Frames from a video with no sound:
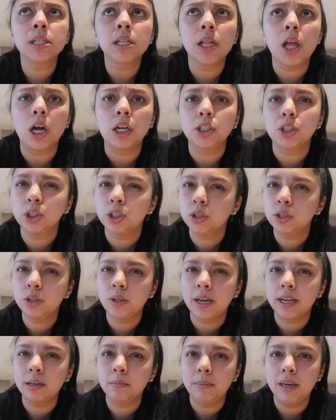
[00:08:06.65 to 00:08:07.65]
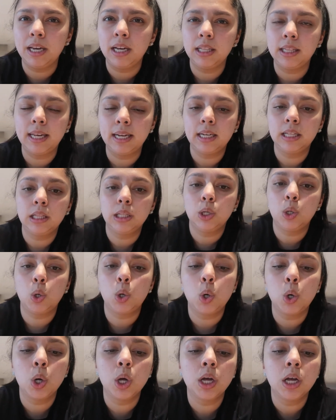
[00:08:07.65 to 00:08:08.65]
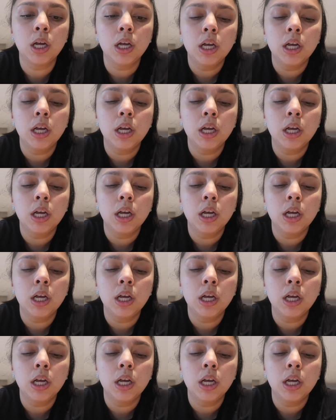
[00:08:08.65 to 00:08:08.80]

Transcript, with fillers: cilantro, so I can make like a little